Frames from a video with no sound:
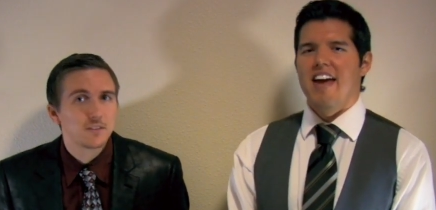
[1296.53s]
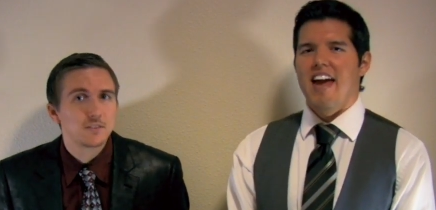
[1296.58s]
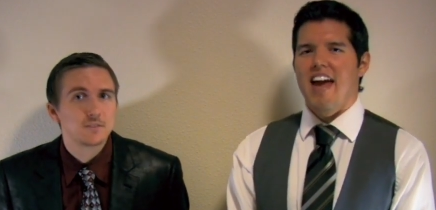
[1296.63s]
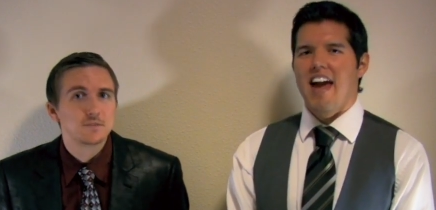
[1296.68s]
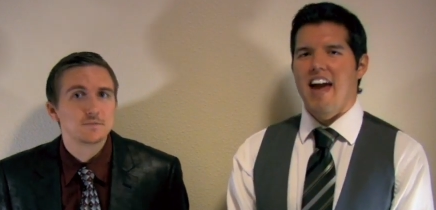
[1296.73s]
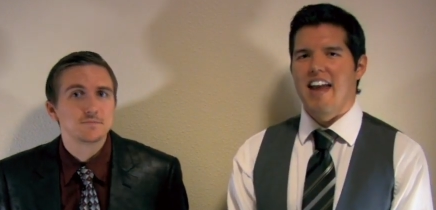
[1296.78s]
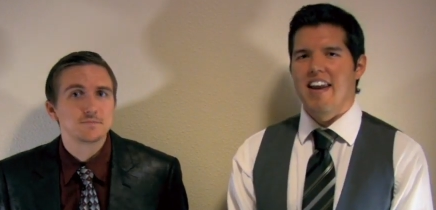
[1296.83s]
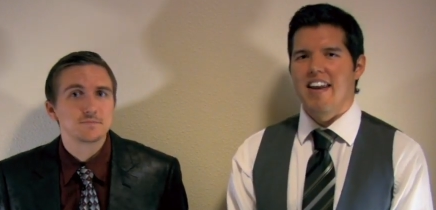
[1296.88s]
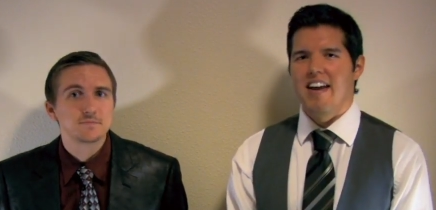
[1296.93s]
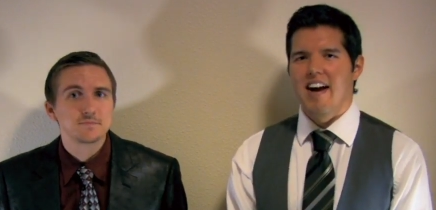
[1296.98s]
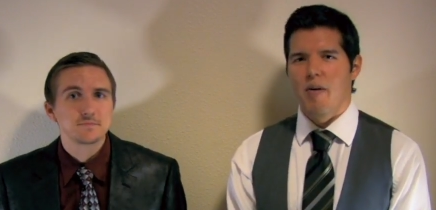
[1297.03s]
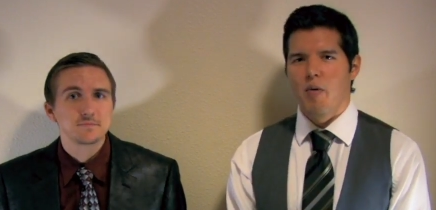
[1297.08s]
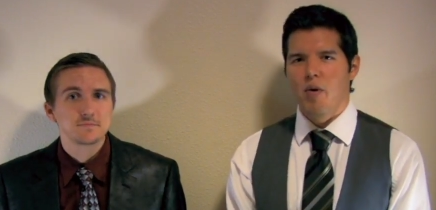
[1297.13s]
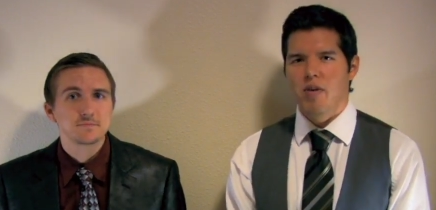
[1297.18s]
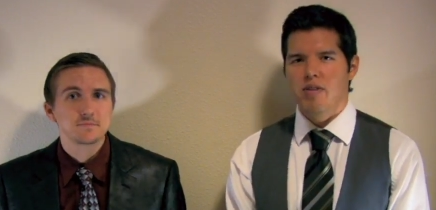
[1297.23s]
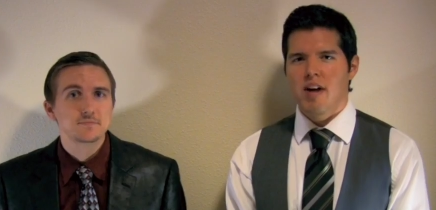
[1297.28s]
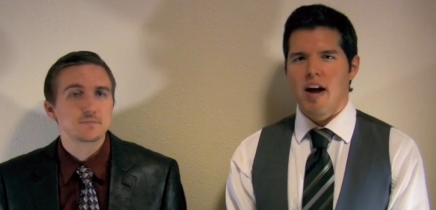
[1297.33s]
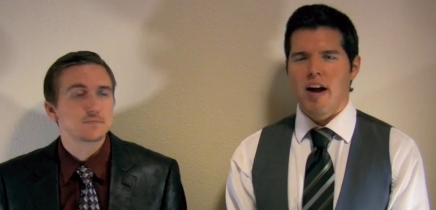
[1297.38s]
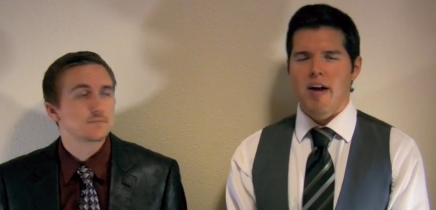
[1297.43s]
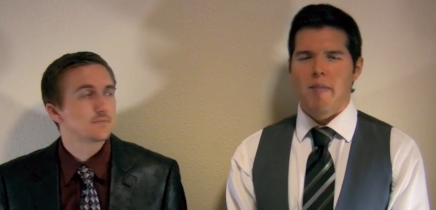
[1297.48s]
Speaker 1: And uh,
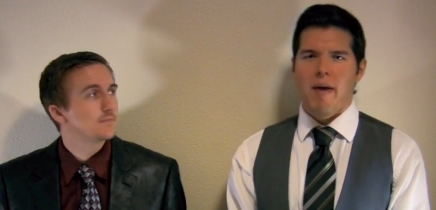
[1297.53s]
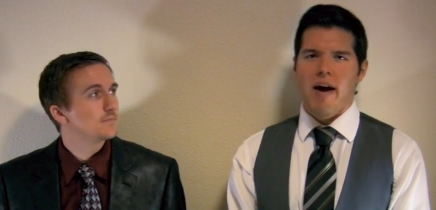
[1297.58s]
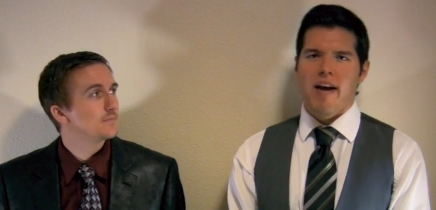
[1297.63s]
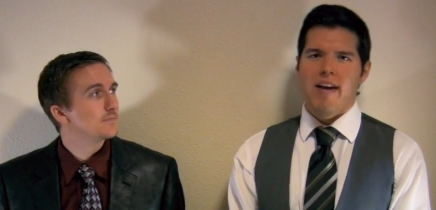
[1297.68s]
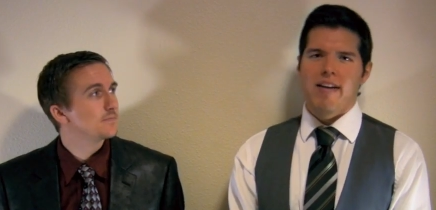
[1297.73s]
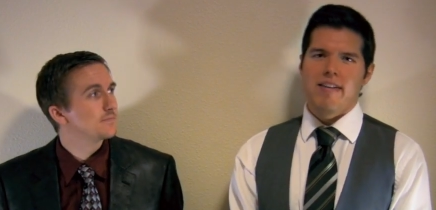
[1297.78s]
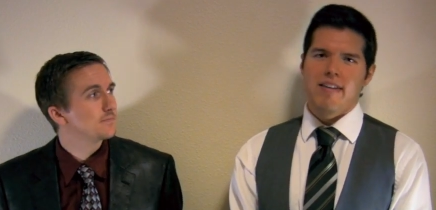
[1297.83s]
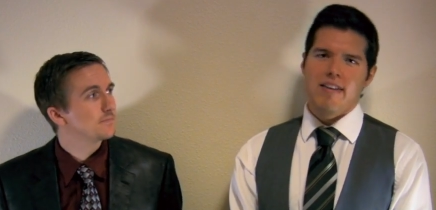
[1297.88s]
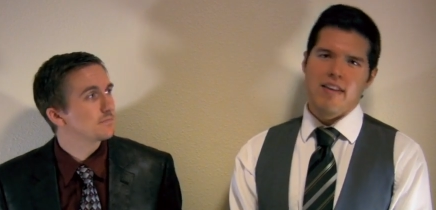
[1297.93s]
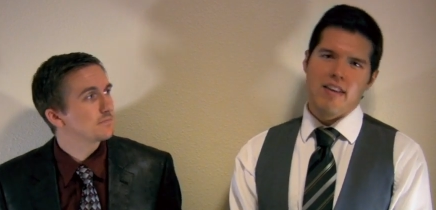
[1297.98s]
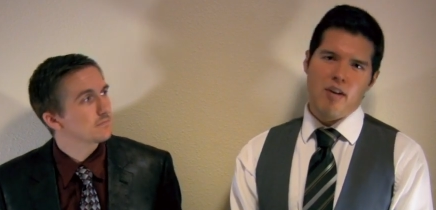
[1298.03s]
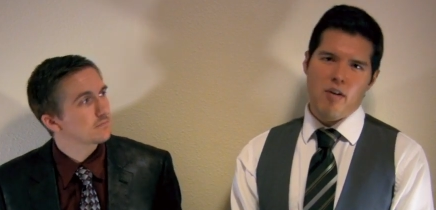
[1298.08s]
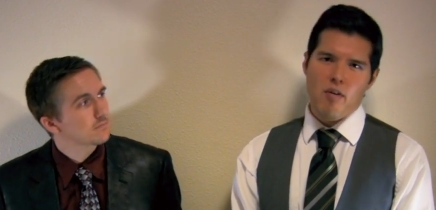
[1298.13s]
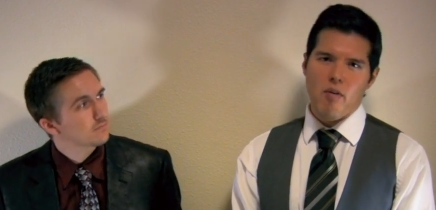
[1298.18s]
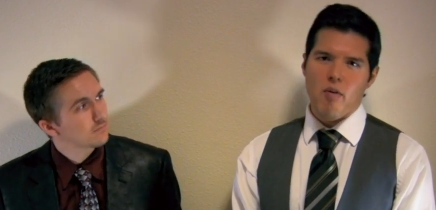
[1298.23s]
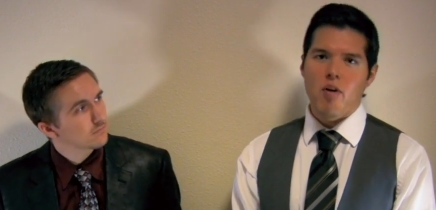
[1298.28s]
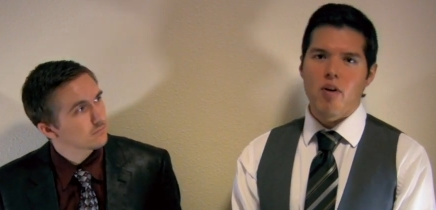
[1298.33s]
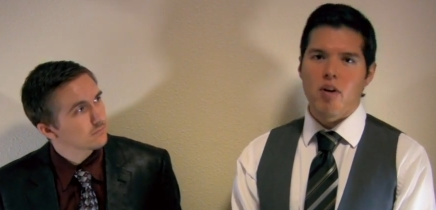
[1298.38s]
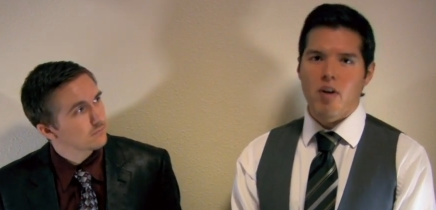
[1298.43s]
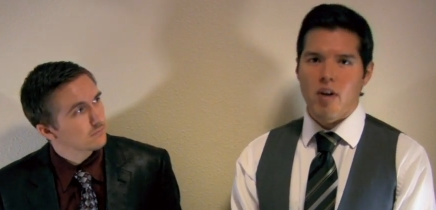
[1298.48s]
we'll talk about it, you
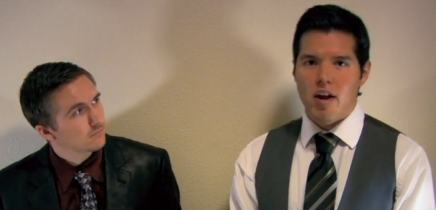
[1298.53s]
know,